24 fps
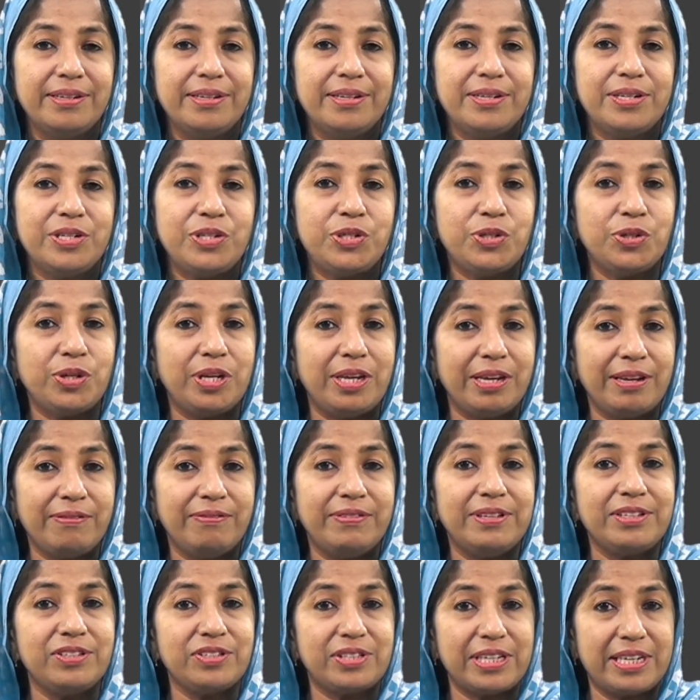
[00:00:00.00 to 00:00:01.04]
to give the
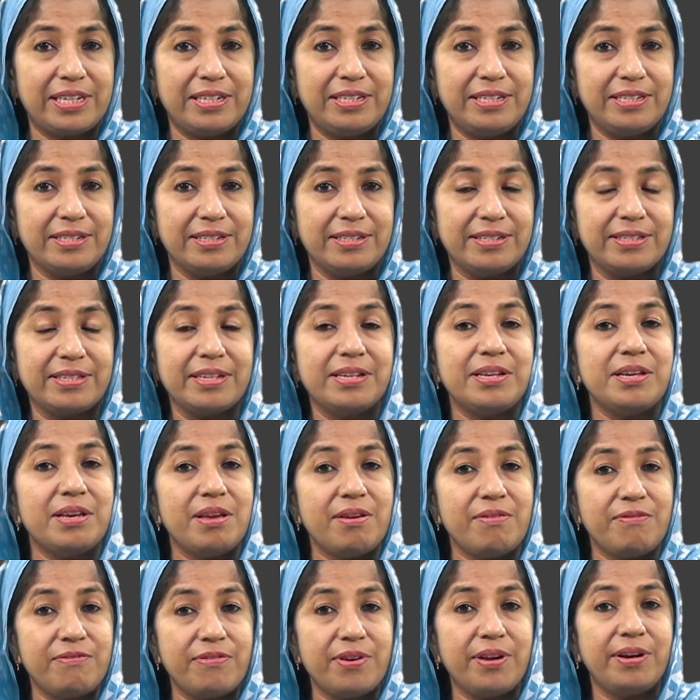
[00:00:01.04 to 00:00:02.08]
sentence a
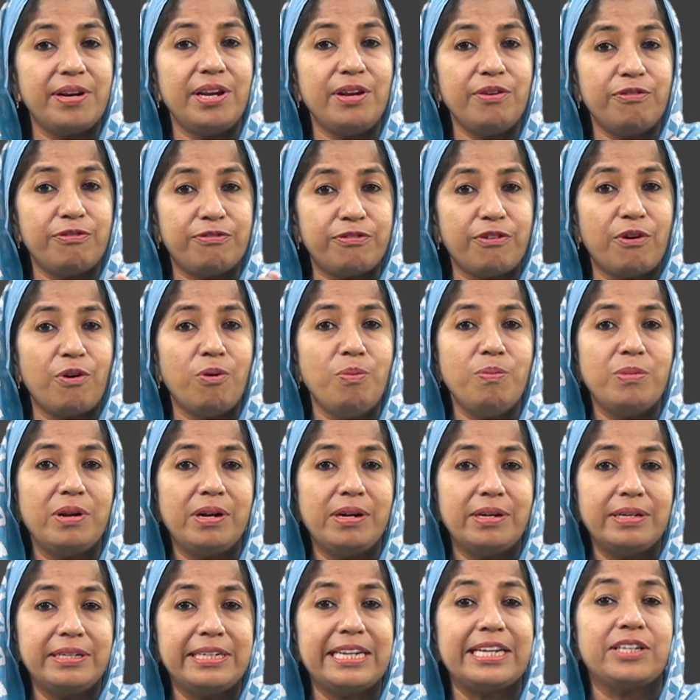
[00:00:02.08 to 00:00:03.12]
very formal
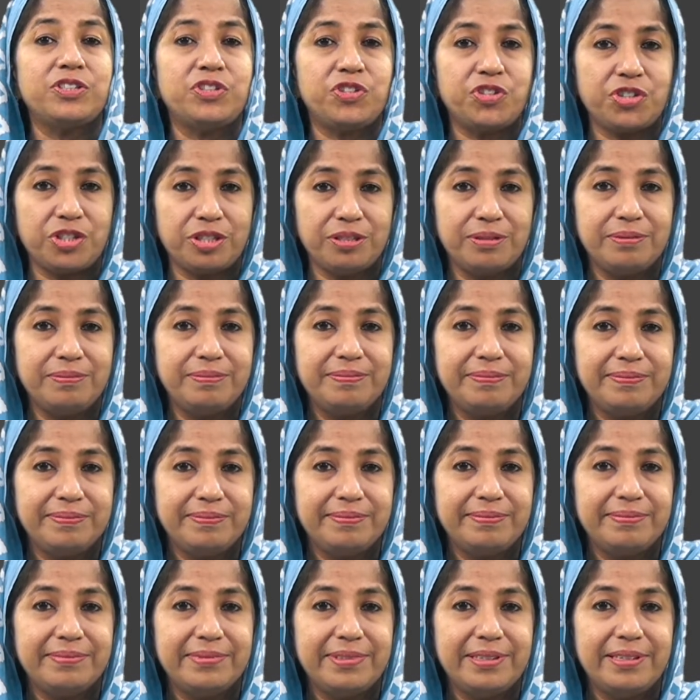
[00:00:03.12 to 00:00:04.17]
texture.
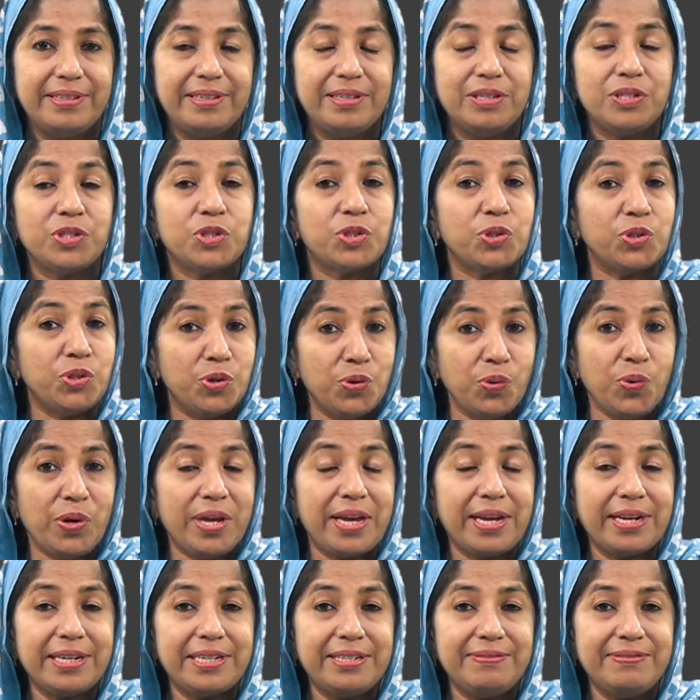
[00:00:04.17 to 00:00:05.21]
So, no
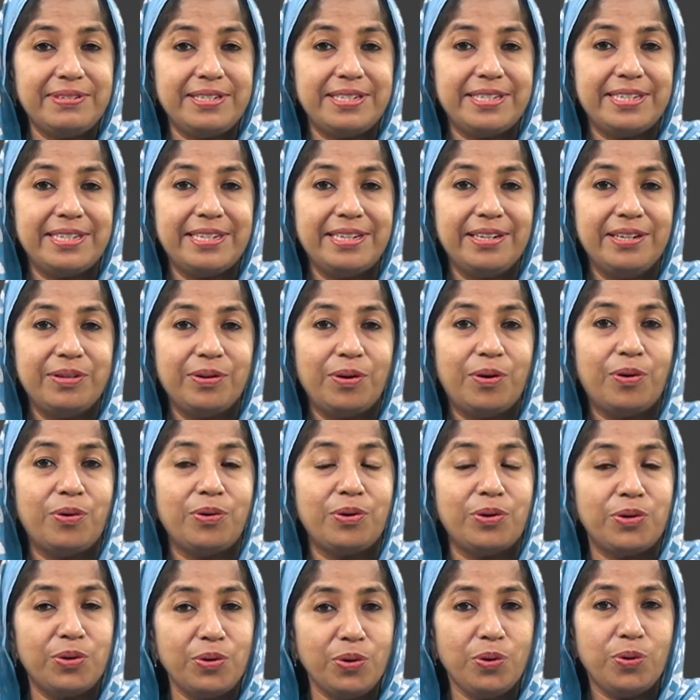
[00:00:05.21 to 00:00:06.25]
activity or
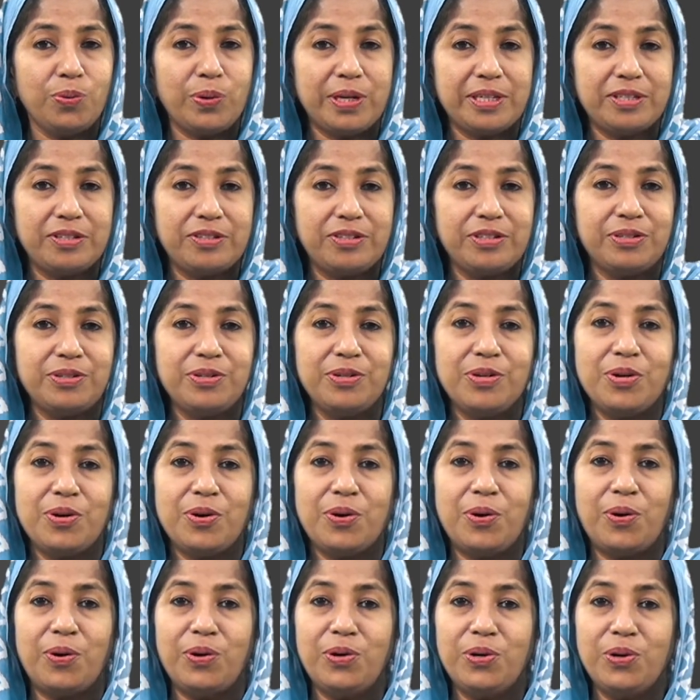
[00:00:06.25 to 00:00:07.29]
no question
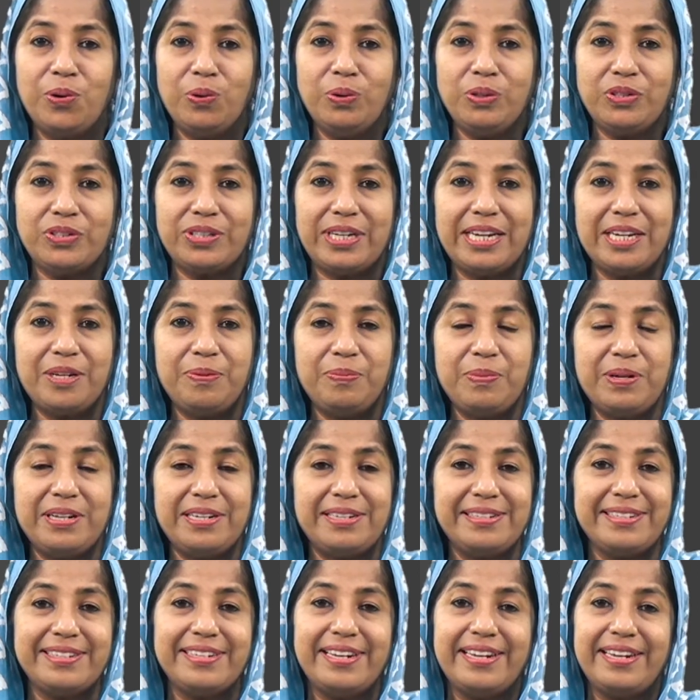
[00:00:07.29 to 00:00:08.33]
or no statement
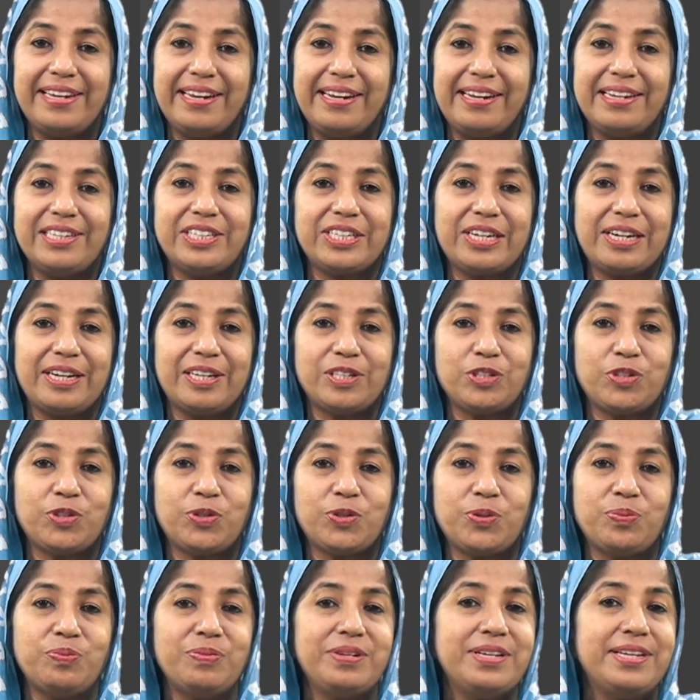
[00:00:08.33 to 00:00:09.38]
in an English
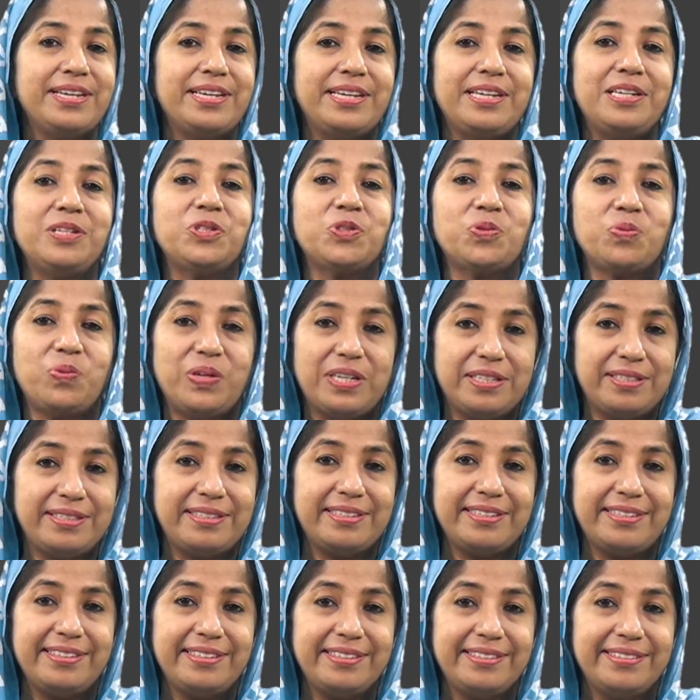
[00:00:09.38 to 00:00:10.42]
classroom is
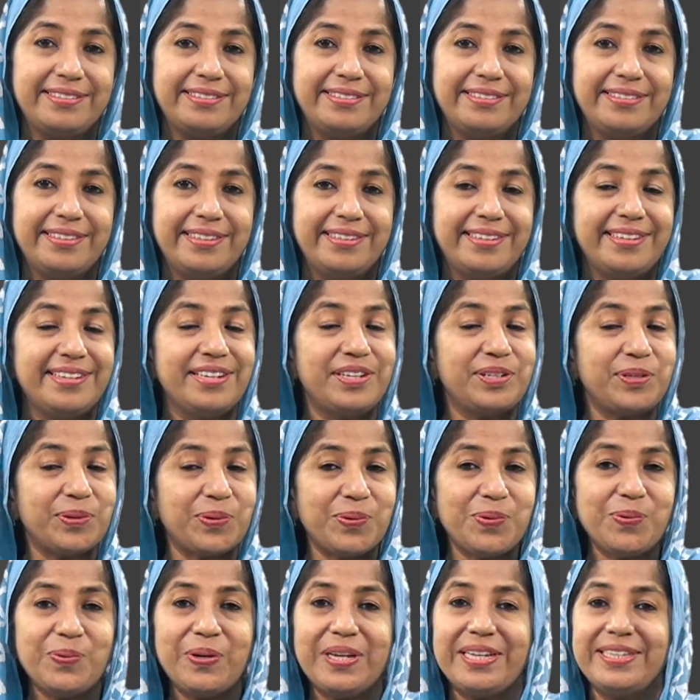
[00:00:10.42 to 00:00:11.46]
wasted. It
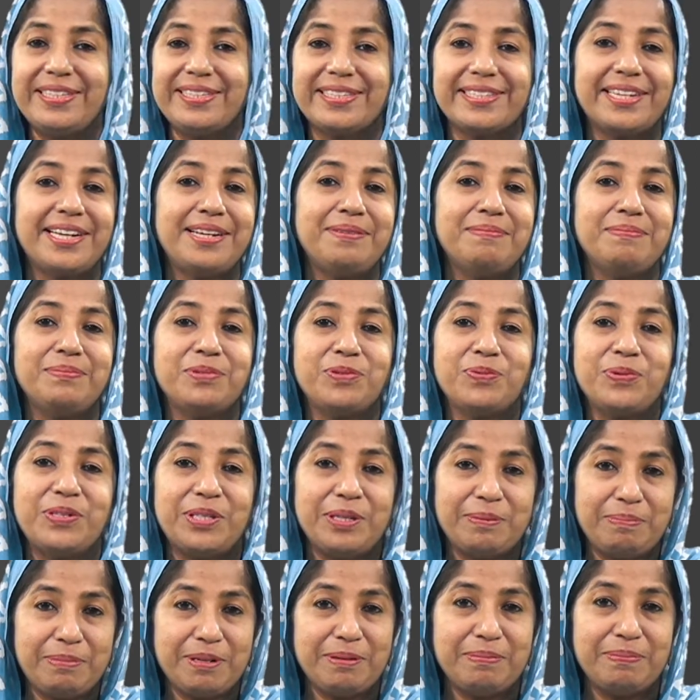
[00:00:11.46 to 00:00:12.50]
always comes with a
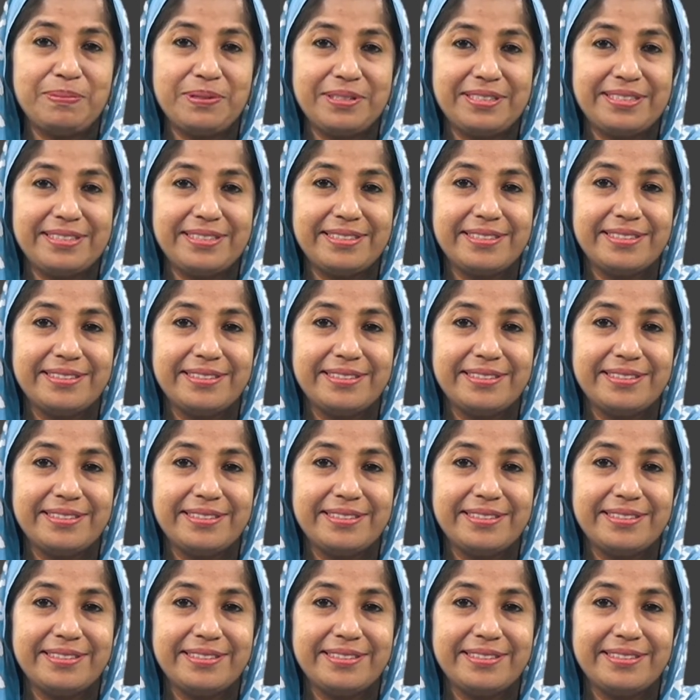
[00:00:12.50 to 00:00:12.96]
purpose.